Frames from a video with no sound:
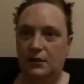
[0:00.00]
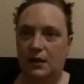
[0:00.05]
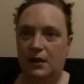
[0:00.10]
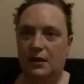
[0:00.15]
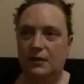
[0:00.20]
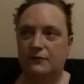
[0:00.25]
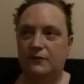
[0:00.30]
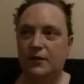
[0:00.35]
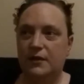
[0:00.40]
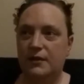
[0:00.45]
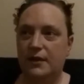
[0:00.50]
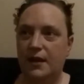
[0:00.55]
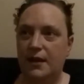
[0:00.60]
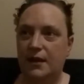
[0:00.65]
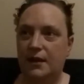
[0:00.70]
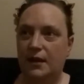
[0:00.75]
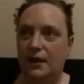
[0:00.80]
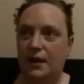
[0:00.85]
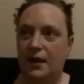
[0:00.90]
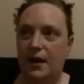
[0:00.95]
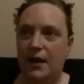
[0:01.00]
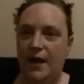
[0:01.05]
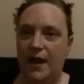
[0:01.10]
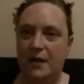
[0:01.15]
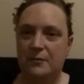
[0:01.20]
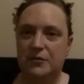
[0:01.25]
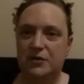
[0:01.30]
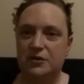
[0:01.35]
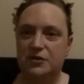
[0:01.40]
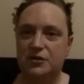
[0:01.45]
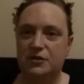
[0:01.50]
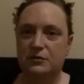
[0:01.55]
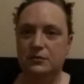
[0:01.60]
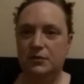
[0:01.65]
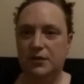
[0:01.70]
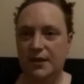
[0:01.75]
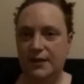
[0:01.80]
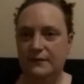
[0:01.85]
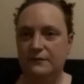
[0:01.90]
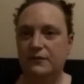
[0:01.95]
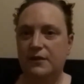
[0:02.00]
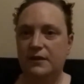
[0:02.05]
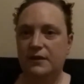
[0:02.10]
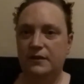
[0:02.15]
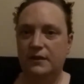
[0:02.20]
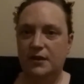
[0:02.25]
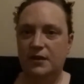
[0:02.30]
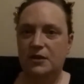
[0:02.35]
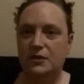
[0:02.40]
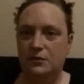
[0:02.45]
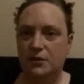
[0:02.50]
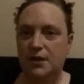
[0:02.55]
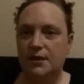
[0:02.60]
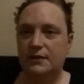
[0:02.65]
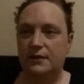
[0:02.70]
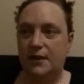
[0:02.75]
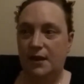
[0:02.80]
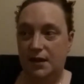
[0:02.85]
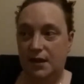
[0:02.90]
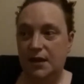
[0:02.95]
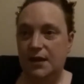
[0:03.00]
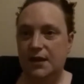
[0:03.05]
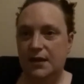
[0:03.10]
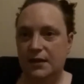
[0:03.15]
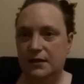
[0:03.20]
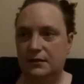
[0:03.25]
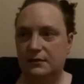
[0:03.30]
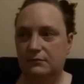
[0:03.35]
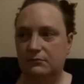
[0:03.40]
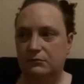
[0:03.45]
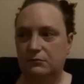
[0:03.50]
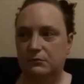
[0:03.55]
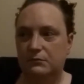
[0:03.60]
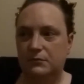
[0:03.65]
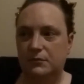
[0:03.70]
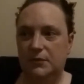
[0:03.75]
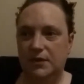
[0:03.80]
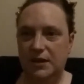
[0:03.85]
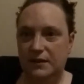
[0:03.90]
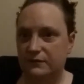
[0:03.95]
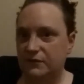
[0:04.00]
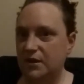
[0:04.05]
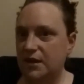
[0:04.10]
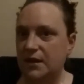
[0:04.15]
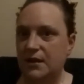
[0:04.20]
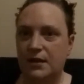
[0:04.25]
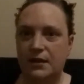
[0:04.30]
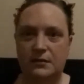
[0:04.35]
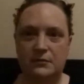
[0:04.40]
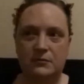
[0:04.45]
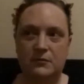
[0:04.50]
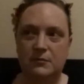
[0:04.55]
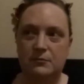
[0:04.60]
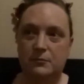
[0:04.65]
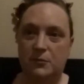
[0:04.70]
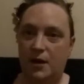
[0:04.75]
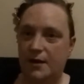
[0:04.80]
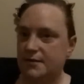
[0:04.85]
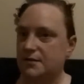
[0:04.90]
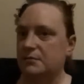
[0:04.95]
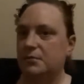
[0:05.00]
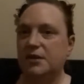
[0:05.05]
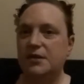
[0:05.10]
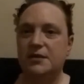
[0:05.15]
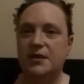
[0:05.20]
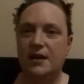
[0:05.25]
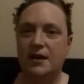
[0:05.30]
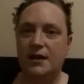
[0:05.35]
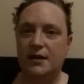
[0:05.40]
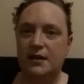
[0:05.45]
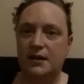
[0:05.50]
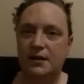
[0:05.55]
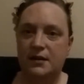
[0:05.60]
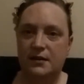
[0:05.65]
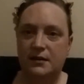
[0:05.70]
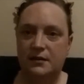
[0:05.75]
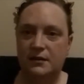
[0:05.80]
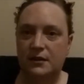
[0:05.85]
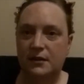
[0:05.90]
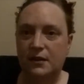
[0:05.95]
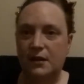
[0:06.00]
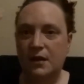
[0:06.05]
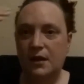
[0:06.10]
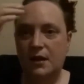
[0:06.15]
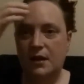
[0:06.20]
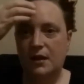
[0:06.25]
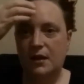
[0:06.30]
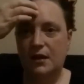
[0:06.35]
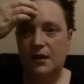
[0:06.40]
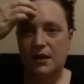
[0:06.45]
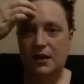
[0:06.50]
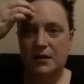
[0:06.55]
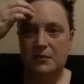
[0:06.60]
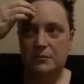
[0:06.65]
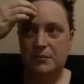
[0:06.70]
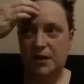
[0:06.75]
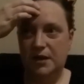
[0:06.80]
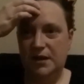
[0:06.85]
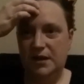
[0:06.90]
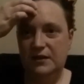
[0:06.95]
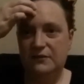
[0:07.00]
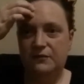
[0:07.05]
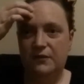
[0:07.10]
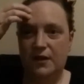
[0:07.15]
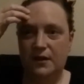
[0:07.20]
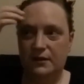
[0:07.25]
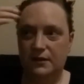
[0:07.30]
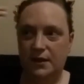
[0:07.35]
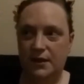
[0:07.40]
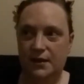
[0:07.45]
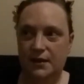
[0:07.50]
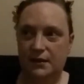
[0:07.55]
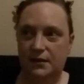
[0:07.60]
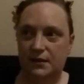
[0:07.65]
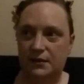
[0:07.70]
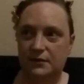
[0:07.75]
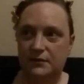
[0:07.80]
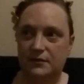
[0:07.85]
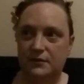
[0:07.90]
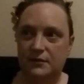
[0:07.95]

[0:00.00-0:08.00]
I feel like I happened to live in the unit that he lived in, possibly died in, but he felt like